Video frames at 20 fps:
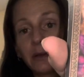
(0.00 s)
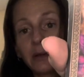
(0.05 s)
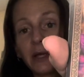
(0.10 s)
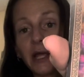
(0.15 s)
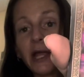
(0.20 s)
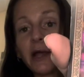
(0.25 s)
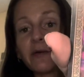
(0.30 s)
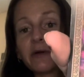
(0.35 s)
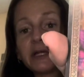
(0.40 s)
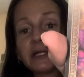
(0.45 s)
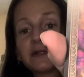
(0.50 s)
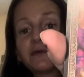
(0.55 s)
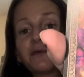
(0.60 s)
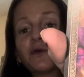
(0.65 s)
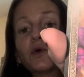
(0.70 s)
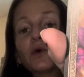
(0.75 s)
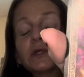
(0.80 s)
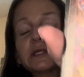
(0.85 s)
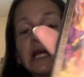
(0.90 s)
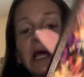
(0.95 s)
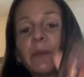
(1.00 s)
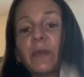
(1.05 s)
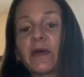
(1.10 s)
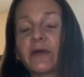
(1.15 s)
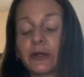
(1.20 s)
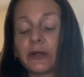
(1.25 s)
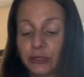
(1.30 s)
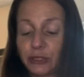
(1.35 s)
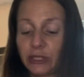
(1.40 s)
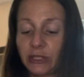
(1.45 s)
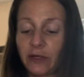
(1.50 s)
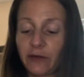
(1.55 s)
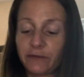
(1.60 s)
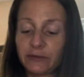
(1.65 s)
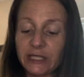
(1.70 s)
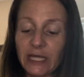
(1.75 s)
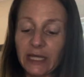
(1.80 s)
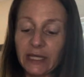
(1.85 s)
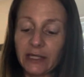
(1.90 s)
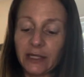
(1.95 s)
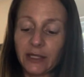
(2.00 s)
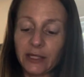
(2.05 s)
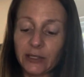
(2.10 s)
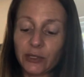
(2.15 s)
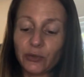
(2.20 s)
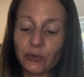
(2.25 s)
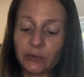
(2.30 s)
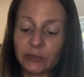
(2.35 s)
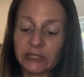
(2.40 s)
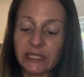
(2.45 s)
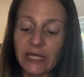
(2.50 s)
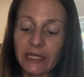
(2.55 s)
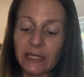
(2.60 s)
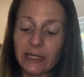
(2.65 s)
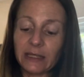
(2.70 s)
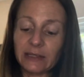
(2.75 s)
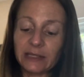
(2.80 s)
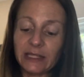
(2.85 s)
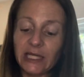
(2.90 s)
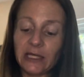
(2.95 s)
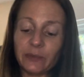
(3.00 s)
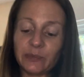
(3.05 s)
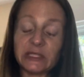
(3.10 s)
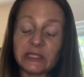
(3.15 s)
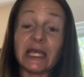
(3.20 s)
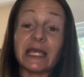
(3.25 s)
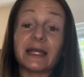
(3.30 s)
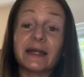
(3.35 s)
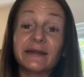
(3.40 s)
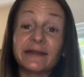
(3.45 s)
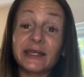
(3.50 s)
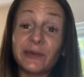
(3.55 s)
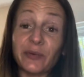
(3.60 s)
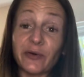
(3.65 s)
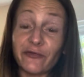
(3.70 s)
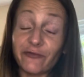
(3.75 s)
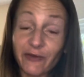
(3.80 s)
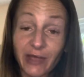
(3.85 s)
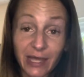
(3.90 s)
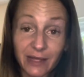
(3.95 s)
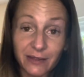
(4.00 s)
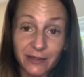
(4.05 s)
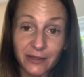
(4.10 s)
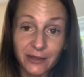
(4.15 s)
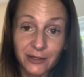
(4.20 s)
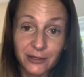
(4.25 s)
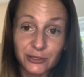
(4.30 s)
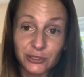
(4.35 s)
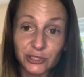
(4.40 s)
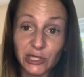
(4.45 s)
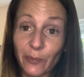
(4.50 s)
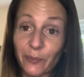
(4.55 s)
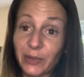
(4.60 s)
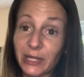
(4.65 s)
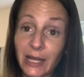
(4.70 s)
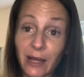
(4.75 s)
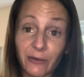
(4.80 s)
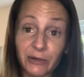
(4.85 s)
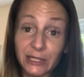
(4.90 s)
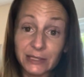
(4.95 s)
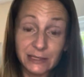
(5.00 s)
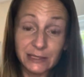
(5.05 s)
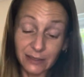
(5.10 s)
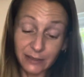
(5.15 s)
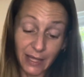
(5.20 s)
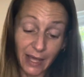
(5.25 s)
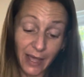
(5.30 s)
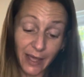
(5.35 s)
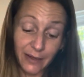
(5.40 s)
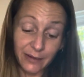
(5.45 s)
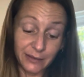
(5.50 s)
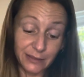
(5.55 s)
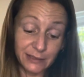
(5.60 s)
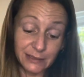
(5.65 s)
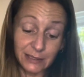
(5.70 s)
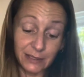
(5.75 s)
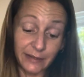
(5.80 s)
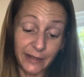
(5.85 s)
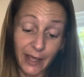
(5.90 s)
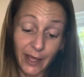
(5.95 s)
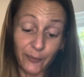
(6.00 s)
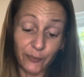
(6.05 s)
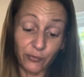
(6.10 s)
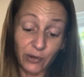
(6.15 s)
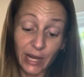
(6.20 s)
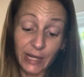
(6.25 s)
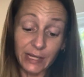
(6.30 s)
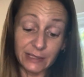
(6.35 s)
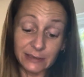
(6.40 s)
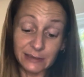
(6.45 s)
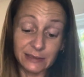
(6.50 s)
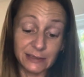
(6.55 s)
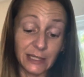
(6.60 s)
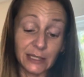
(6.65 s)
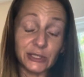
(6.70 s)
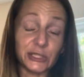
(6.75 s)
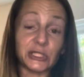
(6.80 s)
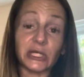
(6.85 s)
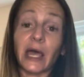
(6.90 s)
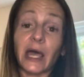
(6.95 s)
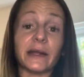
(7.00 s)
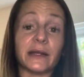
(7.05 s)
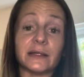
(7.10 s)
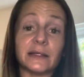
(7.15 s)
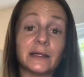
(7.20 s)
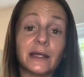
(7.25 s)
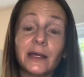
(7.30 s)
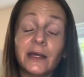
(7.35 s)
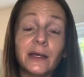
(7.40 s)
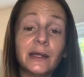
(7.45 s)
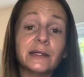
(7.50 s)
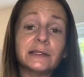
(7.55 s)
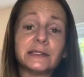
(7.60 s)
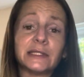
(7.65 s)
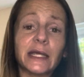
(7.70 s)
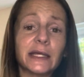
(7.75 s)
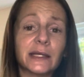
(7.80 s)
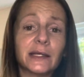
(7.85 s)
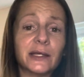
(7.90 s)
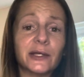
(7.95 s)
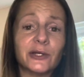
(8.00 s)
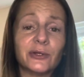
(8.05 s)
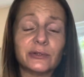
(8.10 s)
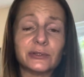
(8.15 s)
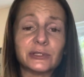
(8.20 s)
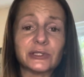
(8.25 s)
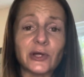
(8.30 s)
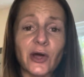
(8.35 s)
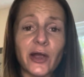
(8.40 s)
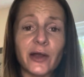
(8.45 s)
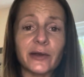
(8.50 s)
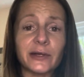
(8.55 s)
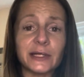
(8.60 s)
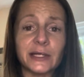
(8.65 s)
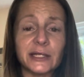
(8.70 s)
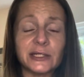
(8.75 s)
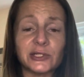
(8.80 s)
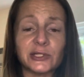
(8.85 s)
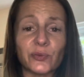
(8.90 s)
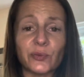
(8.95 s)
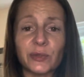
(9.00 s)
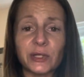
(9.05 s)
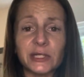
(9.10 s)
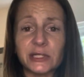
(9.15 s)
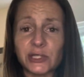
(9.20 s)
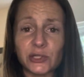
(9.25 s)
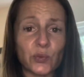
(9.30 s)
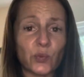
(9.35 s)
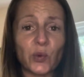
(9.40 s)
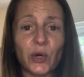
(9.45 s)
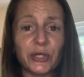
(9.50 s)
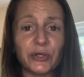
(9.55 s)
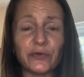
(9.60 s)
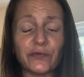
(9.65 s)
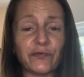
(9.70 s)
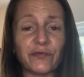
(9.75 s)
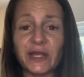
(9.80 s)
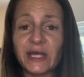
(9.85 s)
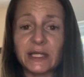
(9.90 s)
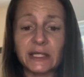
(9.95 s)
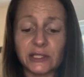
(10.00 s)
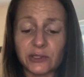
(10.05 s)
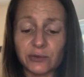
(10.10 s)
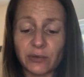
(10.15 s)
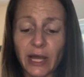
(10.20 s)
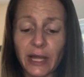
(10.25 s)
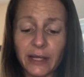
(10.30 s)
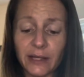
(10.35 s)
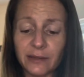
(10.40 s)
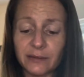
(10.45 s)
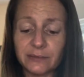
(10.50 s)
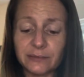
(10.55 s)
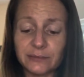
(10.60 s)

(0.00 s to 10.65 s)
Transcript: Aries Fool type energy of taking a new, taking a leap, taking a leap of faith, jumping out into that, into that bright sunshine, and taking a new start and into into what you feel is right,